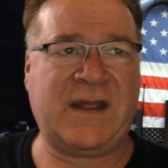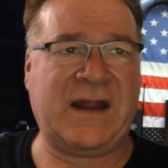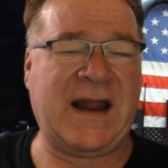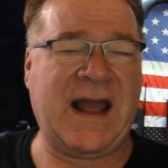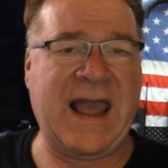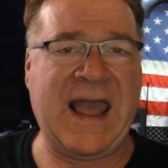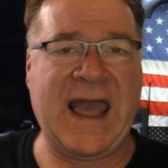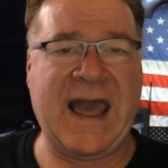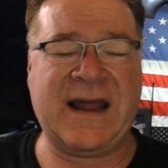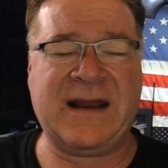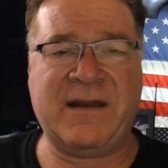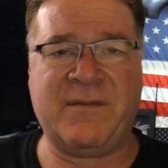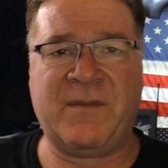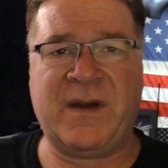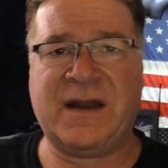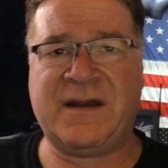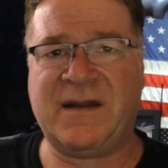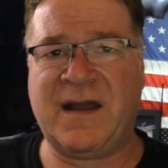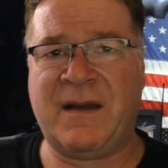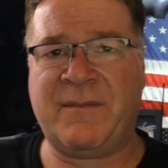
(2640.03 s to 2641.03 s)
that I had at
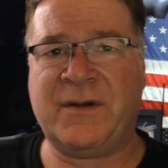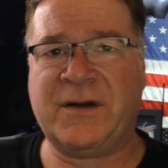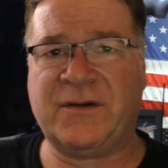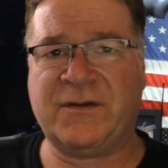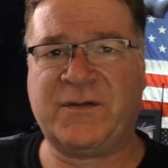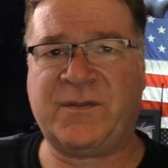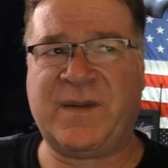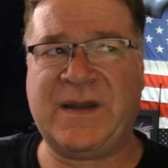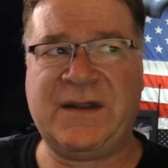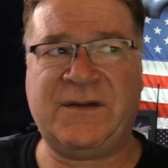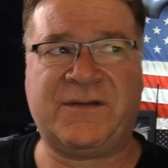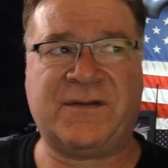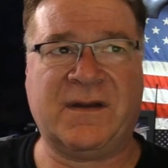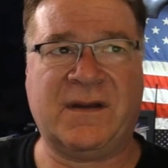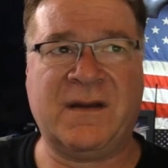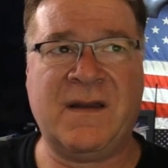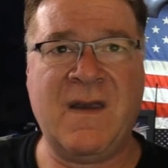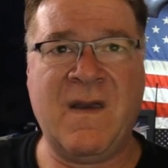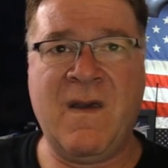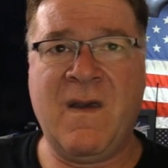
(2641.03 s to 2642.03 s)
my Domino's
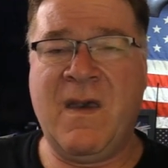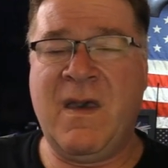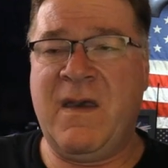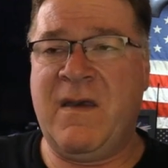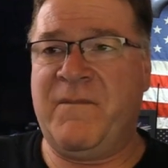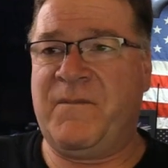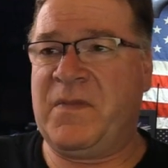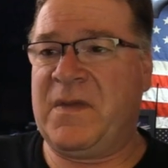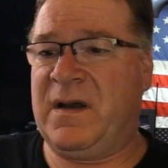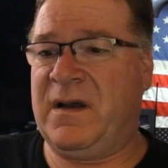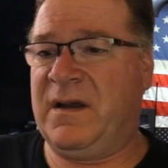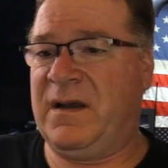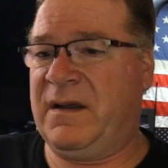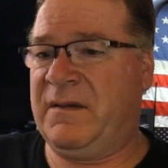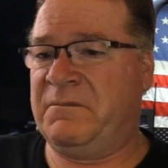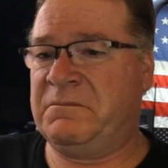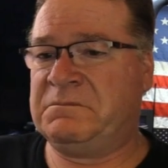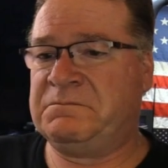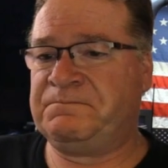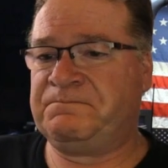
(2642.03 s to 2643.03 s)
Pizza.
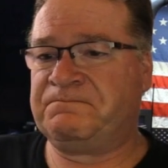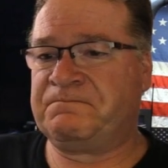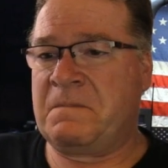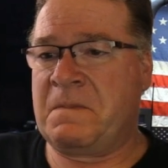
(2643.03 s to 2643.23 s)
Um,